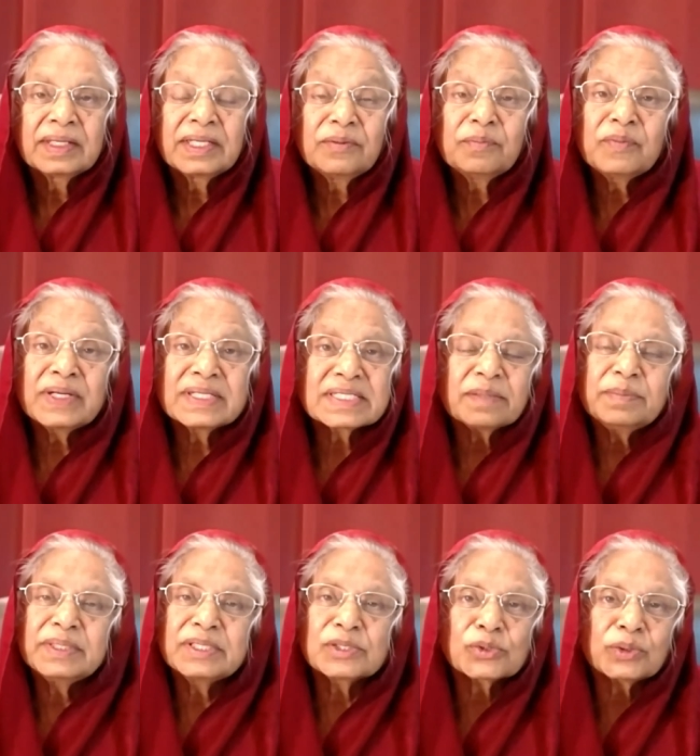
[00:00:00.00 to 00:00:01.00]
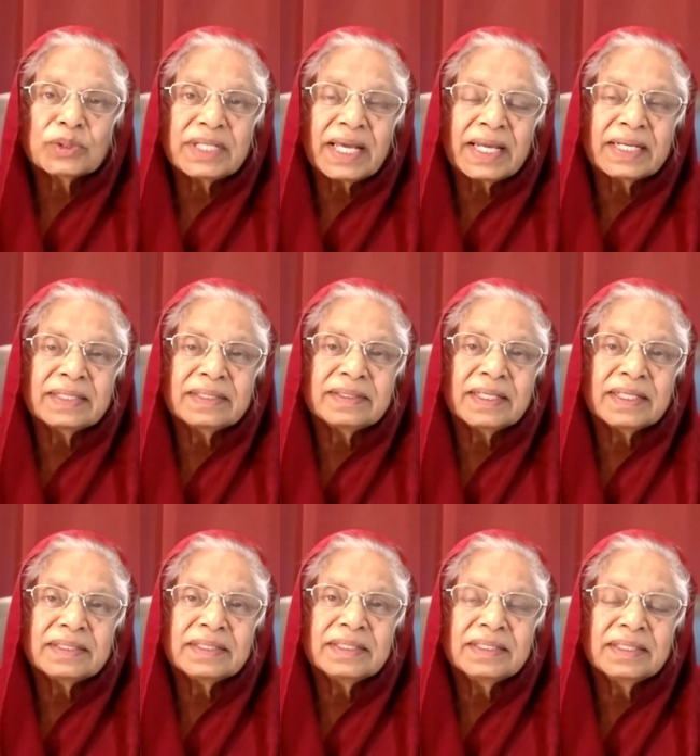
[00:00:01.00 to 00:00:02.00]
He must have been so tired
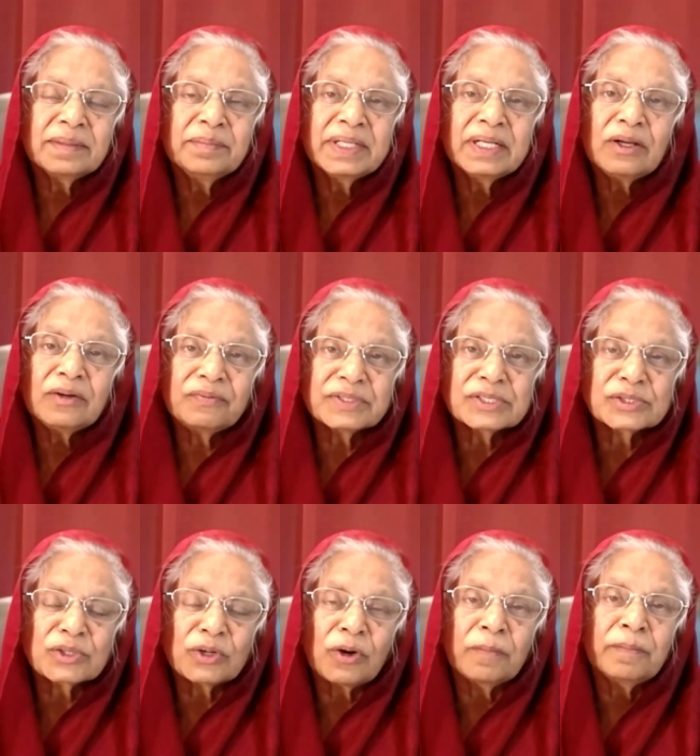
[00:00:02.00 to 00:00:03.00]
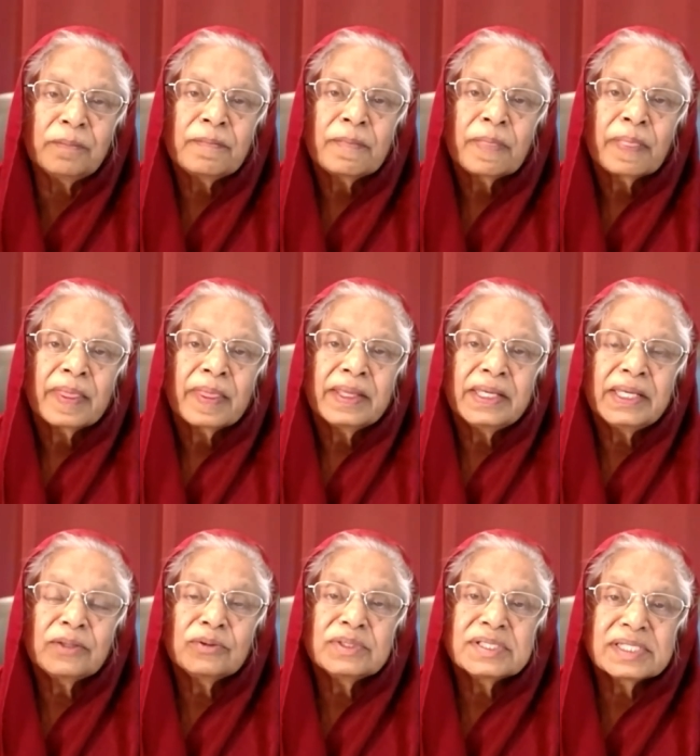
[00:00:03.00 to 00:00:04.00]
that in the middle of a storm,
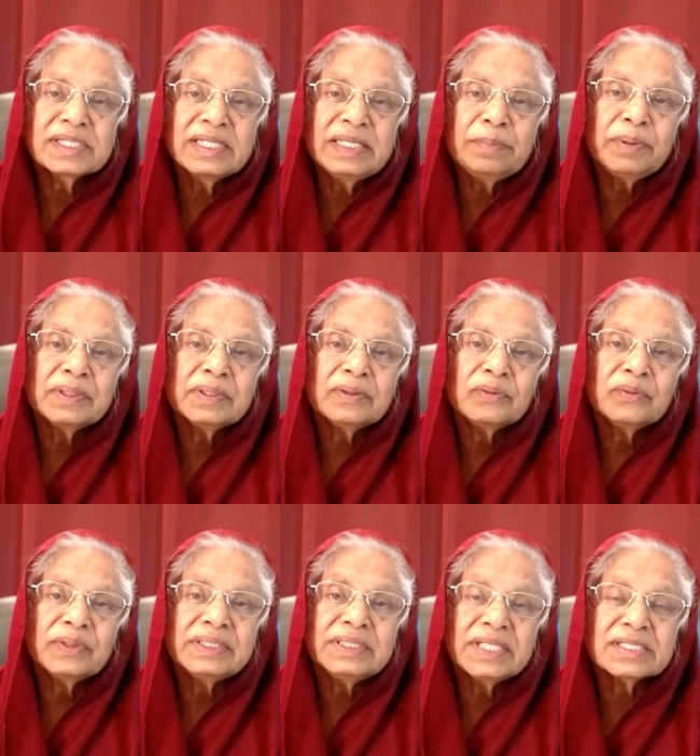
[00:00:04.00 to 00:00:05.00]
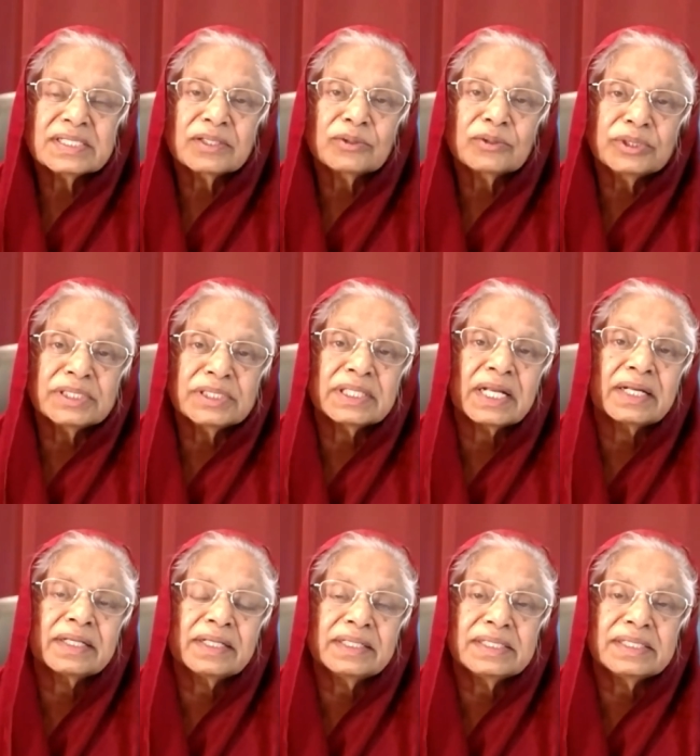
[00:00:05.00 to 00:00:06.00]
he could sleep with just a cushion
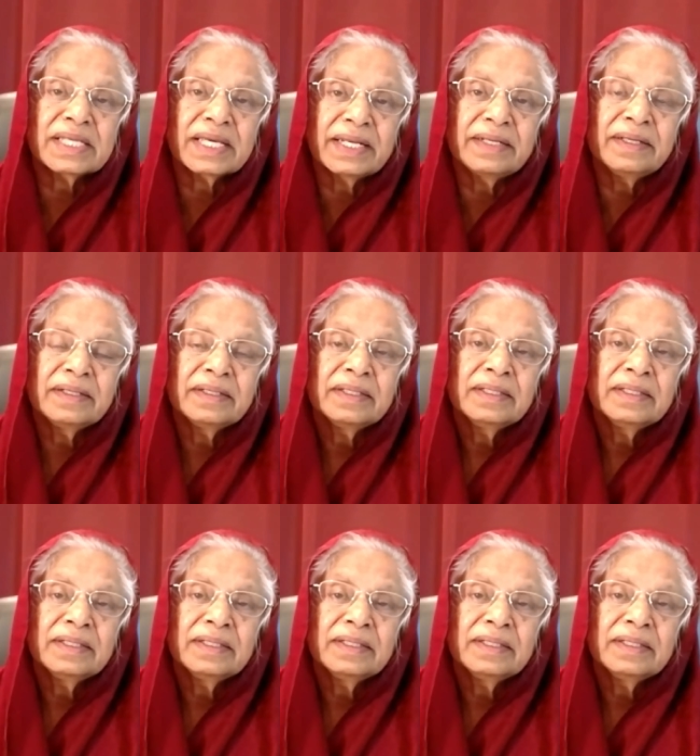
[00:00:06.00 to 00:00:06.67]
under his head.